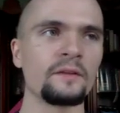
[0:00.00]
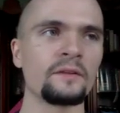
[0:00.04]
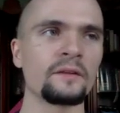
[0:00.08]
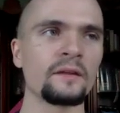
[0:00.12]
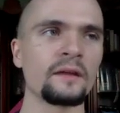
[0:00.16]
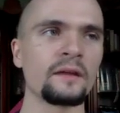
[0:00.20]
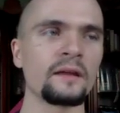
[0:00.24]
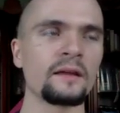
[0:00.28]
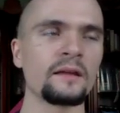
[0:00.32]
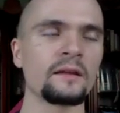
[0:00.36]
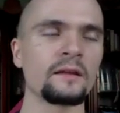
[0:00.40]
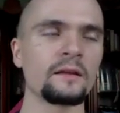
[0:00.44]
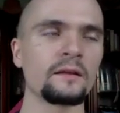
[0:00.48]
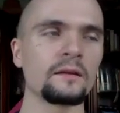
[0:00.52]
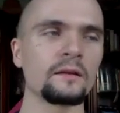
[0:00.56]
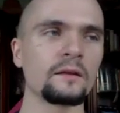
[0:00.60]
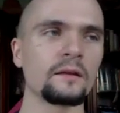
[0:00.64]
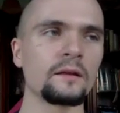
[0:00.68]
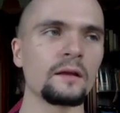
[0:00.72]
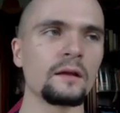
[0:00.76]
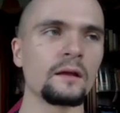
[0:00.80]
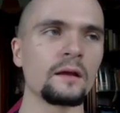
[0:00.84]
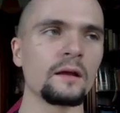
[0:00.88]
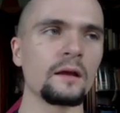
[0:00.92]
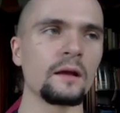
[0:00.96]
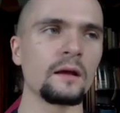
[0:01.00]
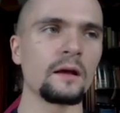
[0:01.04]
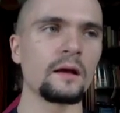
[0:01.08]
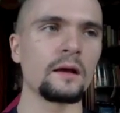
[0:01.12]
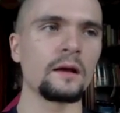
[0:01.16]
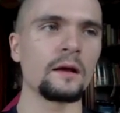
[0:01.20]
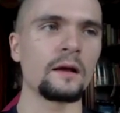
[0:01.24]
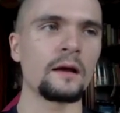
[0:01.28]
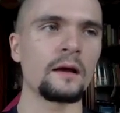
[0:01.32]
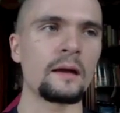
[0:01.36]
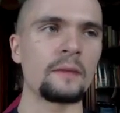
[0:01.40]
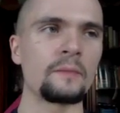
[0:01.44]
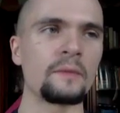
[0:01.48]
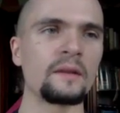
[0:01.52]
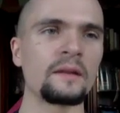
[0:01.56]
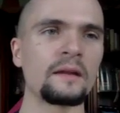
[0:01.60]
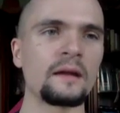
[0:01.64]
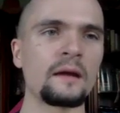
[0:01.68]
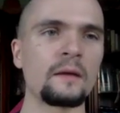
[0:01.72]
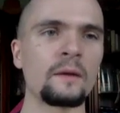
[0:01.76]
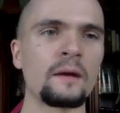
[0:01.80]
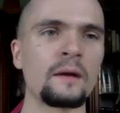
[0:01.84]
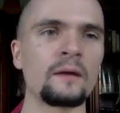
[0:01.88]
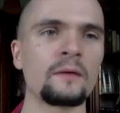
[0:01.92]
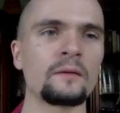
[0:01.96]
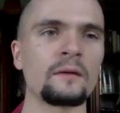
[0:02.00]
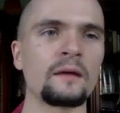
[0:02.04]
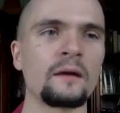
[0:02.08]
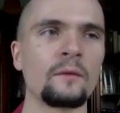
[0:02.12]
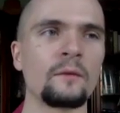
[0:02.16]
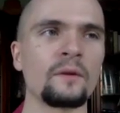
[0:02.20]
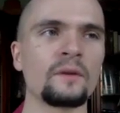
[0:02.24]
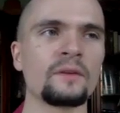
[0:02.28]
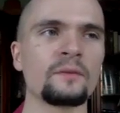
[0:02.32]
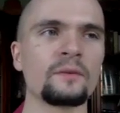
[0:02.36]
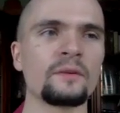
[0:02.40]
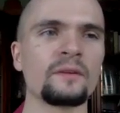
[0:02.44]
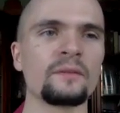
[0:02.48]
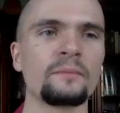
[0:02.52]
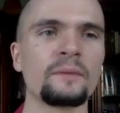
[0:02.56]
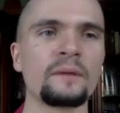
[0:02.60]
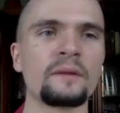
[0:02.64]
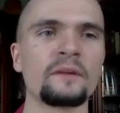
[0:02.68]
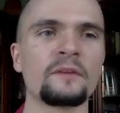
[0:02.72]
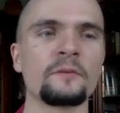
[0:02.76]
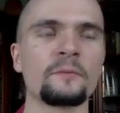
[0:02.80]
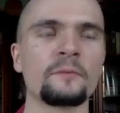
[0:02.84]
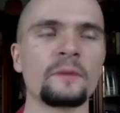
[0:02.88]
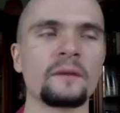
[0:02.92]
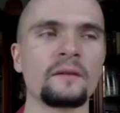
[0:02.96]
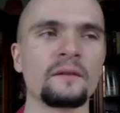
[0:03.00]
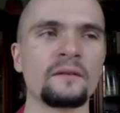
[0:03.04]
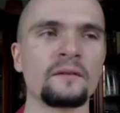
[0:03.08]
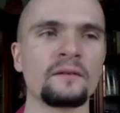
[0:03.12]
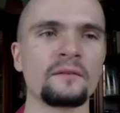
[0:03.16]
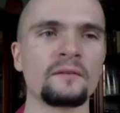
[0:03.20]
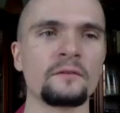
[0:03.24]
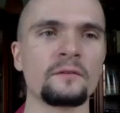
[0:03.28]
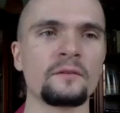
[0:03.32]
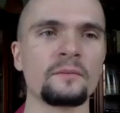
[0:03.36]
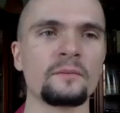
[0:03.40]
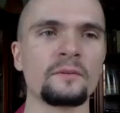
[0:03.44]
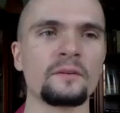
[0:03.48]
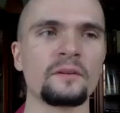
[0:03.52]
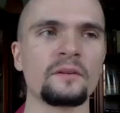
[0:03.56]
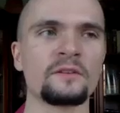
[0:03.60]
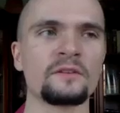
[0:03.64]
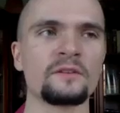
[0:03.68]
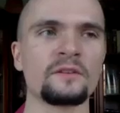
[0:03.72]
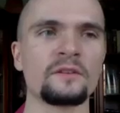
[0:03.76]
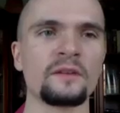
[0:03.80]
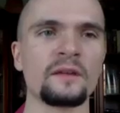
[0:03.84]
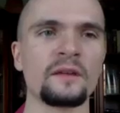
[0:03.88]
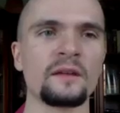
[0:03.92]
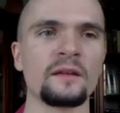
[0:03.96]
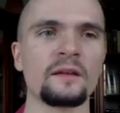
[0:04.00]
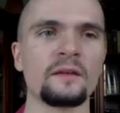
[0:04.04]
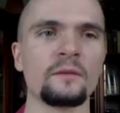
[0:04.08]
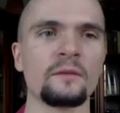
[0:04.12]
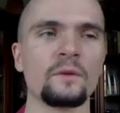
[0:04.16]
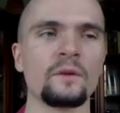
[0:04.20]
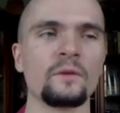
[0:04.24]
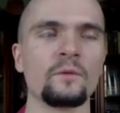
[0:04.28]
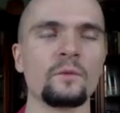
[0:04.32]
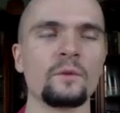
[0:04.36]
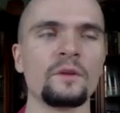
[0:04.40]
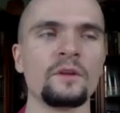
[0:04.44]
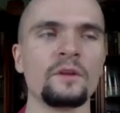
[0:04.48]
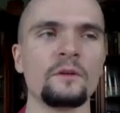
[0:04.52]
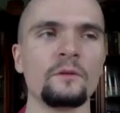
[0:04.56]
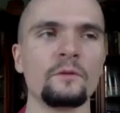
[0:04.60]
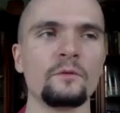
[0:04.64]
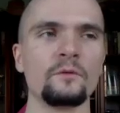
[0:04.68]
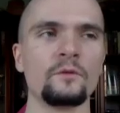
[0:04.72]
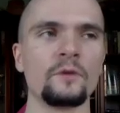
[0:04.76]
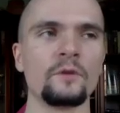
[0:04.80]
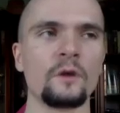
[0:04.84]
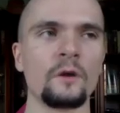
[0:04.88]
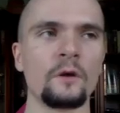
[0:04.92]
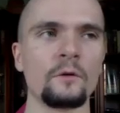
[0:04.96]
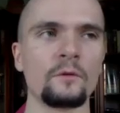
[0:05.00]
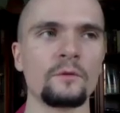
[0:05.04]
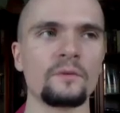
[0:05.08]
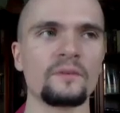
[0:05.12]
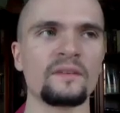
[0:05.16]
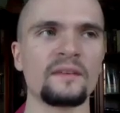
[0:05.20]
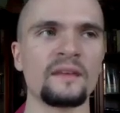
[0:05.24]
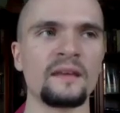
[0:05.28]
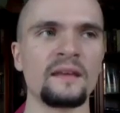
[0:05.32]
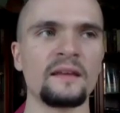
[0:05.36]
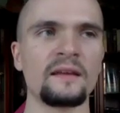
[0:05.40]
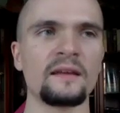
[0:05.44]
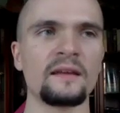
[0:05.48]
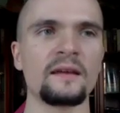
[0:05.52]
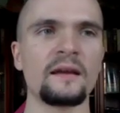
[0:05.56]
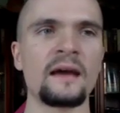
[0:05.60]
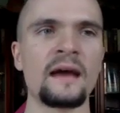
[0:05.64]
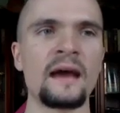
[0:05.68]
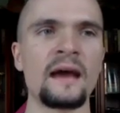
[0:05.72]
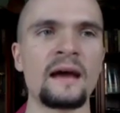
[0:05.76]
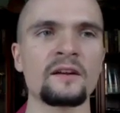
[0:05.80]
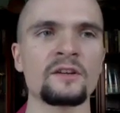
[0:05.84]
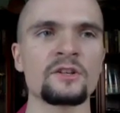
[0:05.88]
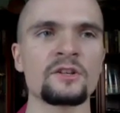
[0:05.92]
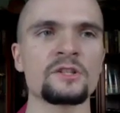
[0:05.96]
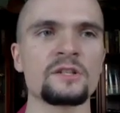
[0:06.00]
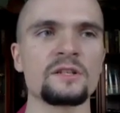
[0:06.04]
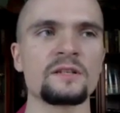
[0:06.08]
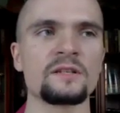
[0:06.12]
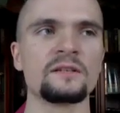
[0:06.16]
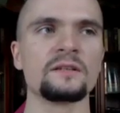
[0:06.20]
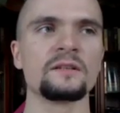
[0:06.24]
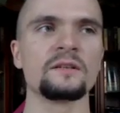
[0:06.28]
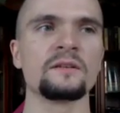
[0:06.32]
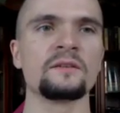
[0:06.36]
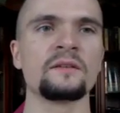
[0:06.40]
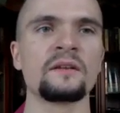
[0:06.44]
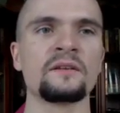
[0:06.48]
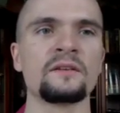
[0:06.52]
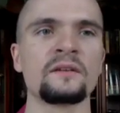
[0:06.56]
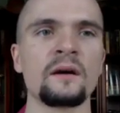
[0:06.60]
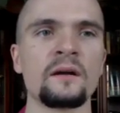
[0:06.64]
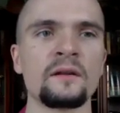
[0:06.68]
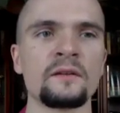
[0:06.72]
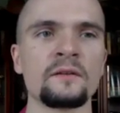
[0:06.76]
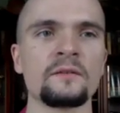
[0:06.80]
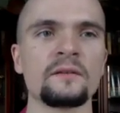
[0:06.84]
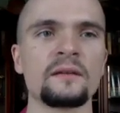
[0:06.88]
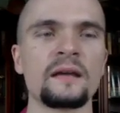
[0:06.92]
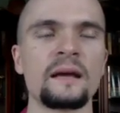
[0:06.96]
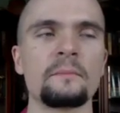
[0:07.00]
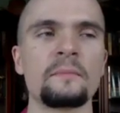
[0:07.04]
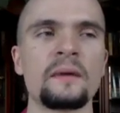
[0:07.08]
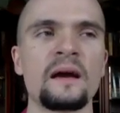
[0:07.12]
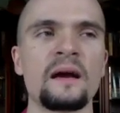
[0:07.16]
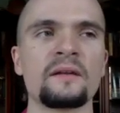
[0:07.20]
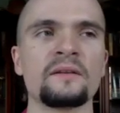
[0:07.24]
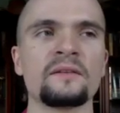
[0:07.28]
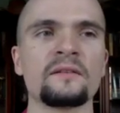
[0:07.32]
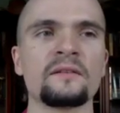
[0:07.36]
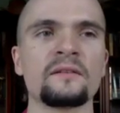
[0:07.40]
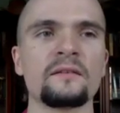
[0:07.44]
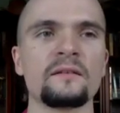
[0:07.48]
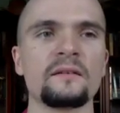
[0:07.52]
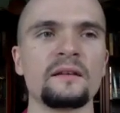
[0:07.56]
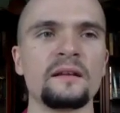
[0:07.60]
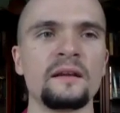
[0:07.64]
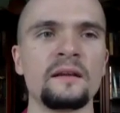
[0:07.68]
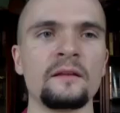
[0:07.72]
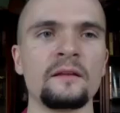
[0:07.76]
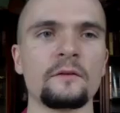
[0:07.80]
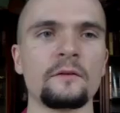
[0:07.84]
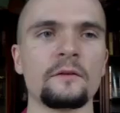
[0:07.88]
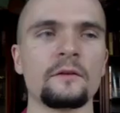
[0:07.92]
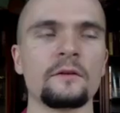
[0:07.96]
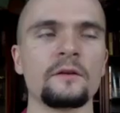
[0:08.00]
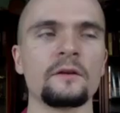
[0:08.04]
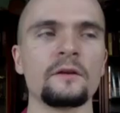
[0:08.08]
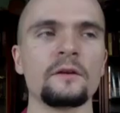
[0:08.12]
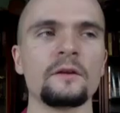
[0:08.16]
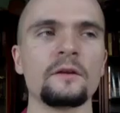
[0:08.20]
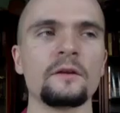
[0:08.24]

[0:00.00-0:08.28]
like I want what's best for my listeners, but it's just like when you don't take action, that's also not masculine either.